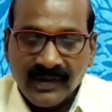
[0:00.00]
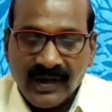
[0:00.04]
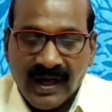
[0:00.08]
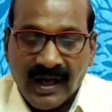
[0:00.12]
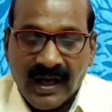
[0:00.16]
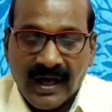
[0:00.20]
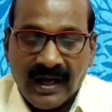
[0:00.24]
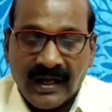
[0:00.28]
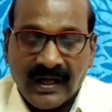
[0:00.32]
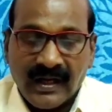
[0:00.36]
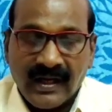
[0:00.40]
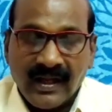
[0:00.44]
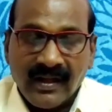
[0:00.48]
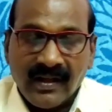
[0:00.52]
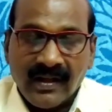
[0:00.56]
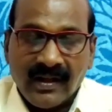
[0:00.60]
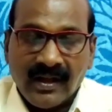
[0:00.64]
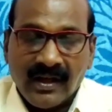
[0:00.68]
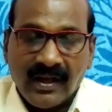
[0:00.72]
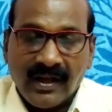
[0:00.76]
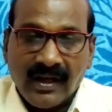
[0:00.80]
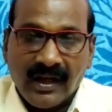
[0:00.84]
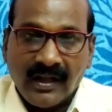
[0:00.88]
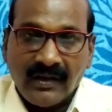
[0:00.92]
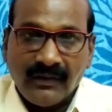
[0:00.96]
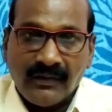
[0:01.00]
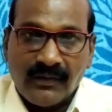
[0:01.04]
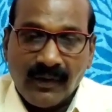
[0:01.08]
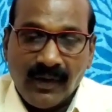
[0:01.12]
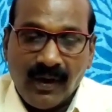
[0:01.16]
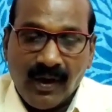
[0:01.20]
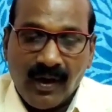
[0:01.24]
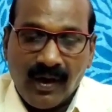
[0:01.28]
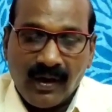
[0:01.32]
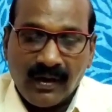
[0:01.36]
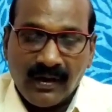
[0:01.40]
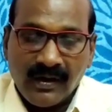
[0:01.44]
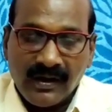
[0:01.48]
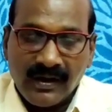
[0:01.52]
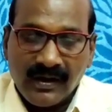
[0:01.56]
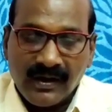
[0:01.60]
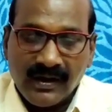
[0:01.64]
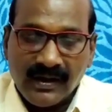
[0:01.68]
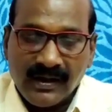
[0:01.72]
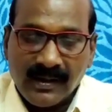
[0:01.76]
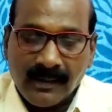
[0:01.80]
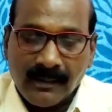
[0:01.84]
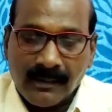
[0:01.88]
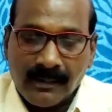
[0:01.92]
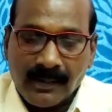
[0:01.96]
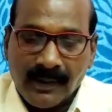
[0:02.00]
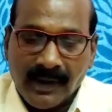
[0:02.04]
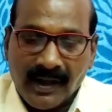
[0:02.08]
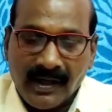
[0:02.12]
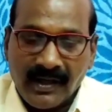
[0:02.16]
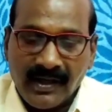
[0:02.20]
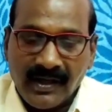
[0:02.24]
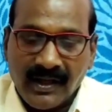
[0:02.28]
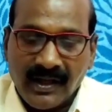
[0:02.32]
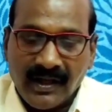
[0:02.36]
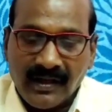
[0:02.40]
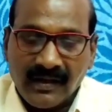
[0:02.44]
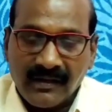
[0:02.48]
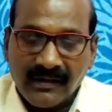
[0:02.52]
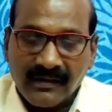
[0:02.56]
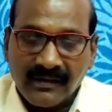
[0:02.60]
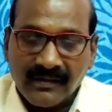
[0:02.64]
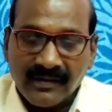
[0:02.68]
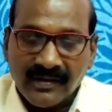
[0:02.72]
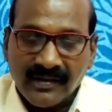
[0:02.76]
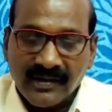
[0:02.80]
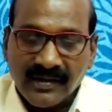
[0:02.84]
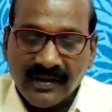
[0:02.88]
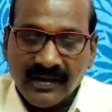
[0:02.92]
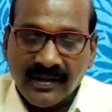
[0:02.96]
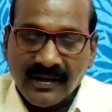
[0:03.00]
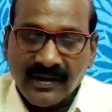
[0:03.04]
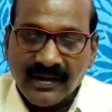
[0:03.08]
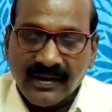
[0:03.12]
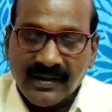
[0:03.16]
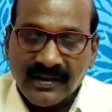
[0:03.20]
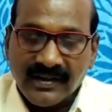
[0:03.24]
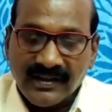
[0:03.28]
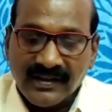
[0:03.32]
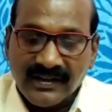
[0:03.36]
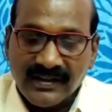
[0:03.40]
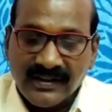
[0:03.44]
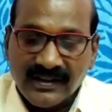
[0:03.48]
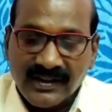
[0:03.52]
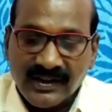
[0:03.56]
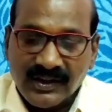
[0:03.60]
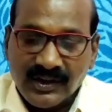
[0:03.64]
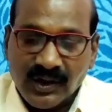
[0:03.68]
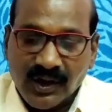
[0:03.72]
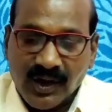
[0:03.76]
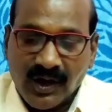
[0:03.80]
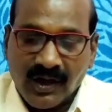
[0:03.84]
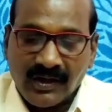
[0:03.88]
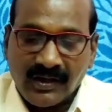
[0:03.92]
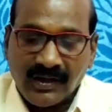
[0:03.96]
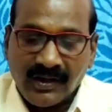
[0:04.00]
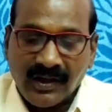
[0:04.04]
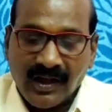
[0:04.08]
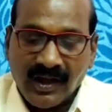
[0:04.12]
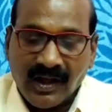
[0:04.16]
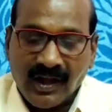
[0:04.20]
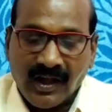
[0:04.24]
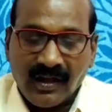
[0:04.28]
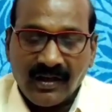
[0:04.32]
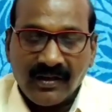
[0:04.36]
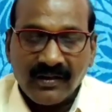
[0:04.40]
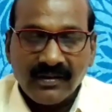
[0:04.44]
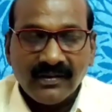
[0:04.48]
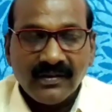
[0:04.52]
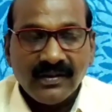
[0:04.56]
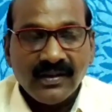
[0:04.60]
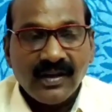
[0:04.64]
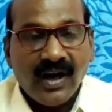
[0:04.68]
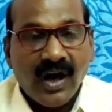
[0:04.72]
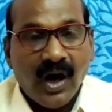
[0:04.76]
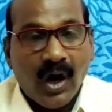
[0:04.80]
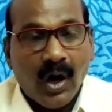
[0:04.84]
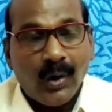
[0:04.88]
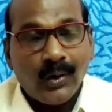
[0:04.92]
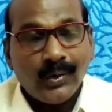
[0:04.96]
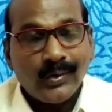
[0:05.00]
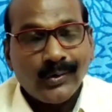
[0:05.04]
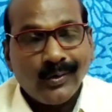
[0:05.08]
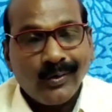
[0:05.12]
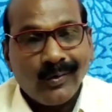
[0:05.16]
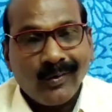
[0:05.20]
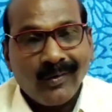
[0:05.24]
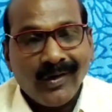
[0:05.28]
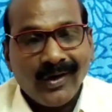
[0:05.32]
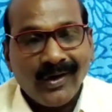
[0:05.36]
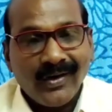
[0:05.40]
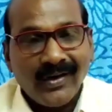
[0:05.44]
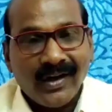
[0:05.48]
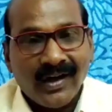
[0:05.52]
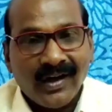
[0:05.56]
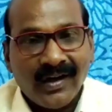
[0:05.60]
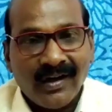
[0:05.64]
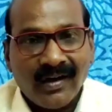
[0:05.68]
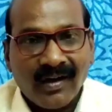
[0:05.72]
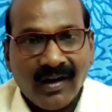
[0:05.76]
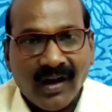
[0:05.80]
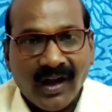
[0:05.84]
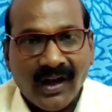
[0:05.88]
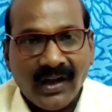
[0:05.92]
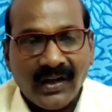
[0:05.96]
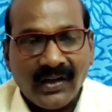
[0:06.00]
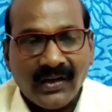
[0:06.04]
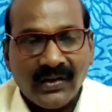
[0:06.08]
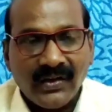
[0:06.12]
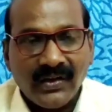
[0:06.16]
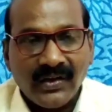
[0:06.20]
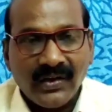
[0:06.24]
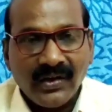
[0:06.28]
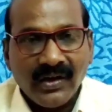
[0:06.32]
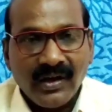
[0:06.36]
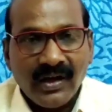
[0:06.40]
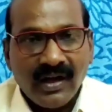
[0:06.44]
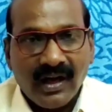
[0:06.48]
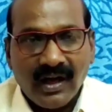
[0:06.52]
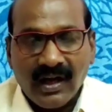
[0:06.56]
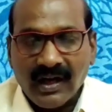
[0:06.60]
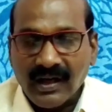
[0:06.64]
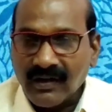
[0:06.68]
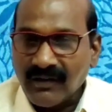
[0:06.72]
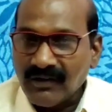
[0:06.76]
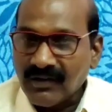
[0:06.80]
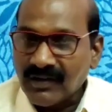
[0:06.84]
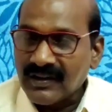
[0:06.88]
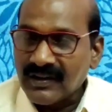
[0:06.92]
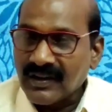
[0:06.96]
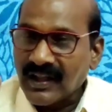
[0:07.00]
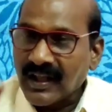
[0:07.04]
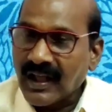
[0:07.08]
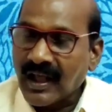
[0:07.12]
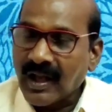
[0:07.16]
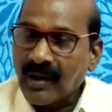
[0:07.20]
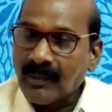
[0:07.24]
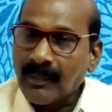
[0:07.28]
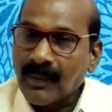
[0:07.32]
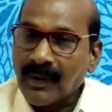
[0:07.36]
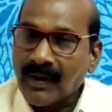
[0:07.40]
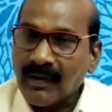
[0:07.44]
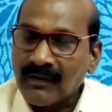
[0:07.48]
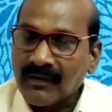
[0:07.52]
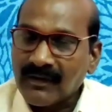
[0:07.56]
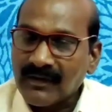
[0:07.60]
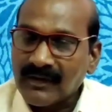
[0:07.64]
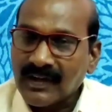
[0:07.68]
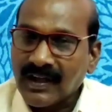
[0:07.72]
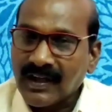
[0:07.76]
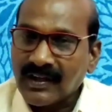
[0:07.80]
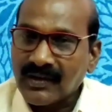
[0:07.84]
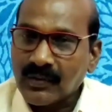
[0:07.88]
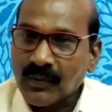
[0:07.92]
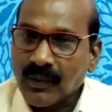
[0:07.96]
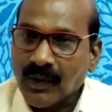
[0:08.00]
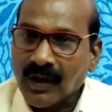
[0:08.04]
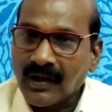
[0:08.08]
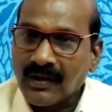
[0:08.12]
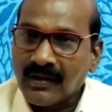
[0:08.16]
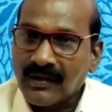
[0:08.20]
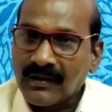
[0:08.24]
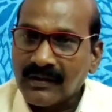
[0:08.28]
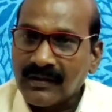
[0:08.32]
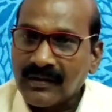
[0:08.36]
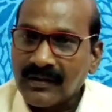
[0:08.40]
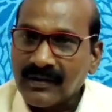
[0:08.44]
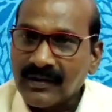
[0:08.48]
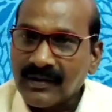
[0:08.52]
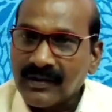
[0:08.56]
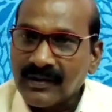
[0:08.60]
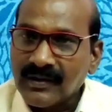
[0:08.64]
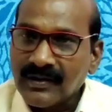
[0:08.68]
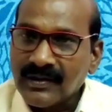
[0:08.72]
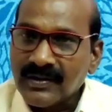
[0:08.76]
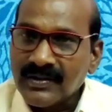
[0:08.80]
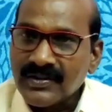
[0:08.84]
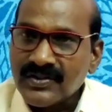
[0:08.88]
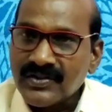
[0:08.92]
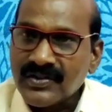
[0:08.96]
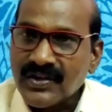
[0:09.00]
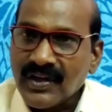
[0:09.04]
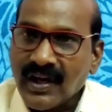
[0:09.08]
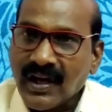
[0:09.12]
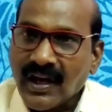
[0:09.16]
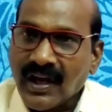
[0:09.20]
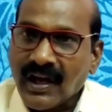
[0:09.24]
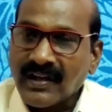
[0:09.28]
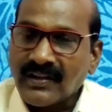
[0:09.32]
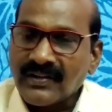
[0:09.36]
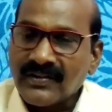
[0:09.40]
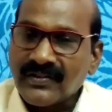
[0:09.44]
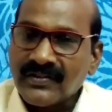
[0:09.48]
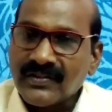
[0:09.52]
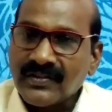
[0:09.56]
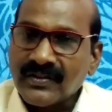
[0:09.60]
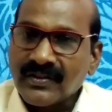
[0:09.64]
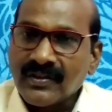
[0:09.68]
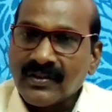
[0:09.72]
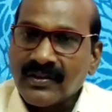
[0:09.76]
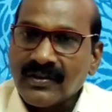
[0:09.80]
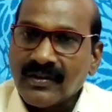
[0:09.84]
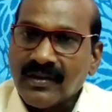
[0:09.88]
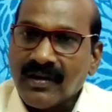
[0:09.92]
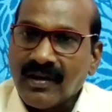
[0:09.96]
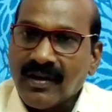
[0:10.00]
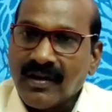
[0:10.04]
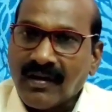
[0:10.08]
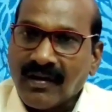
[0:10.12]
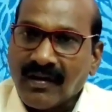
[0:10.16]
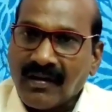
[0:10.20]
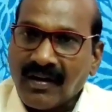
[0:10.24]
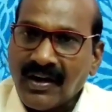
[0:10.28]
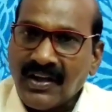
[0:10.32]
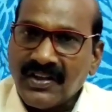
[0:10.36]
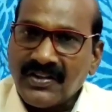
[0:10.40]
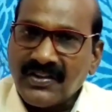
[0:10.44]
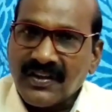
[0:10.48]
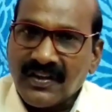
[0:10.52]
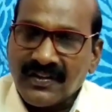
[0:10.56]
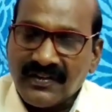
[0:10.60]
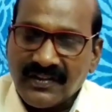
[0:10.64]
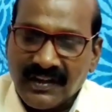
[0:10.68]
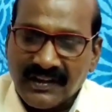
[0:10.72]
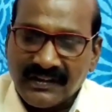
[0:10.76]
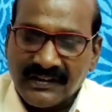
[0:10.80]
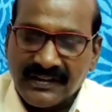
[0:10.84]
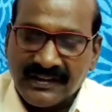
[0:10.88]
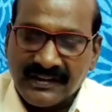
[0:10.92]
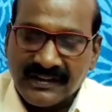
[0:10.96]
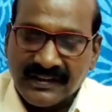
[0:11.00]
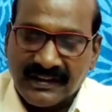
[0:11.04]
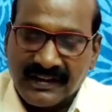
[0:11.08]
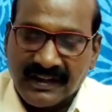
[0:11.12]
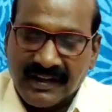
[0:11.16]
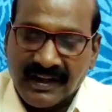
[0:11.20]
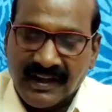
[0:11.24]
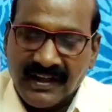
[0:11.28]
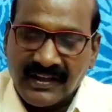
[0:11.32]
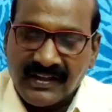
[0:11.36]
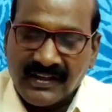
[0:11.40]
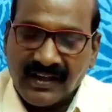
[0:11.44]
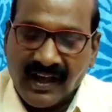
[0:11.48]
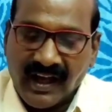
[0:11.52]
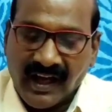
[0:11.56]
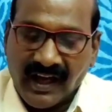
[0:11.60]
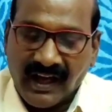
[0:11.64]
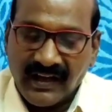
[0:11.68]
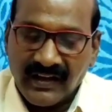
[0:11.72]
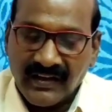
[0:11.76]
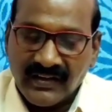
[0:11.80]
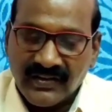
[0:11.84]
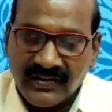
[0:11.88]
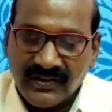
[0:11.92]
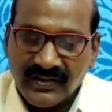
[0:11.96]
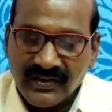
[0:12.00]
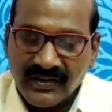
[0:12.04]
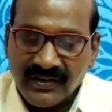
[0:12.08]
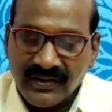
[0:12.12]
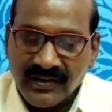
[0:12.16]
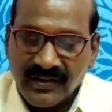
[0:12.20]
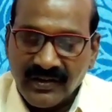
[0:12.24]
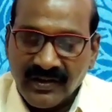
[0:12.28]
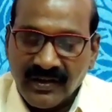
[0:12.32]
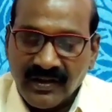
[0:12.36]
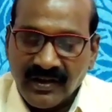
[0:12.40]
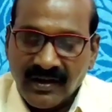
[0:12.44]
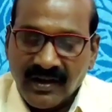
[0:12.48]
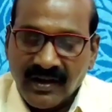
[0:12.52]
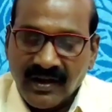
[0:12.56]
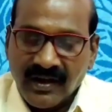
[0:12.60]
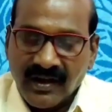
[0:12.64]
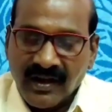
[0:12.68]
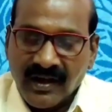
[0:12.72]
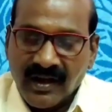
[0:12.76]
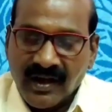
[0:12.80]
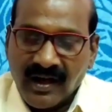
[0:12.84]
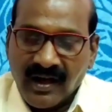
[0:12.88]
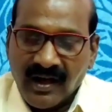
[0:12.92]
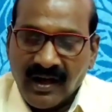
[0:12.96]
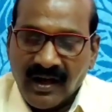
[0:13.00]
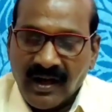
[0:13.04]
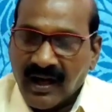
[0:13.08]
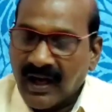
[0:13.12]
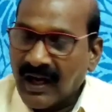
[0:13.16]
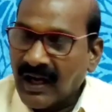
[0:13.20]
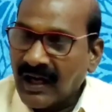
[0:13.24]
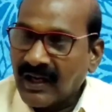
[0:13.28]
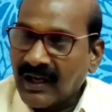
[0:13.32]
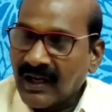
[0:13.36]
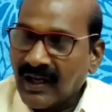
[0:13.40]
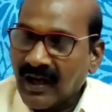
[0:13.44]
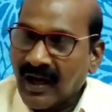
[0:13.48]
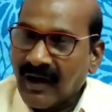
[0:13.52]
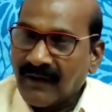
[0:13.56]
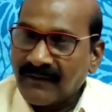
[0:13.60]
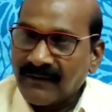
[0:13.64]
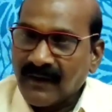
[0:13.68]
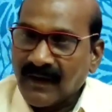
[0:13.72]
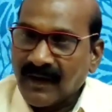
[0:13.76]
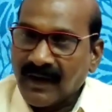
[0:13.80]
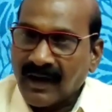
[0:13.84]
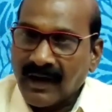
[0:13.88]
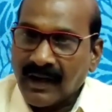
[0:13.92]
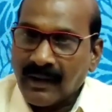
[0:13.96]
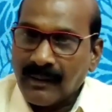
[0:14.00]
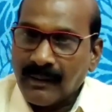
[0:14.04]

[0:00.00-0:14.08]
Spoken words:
and lifelong companion, taught her how to read and write, and with the help of that one, she has reached certain great heights. And after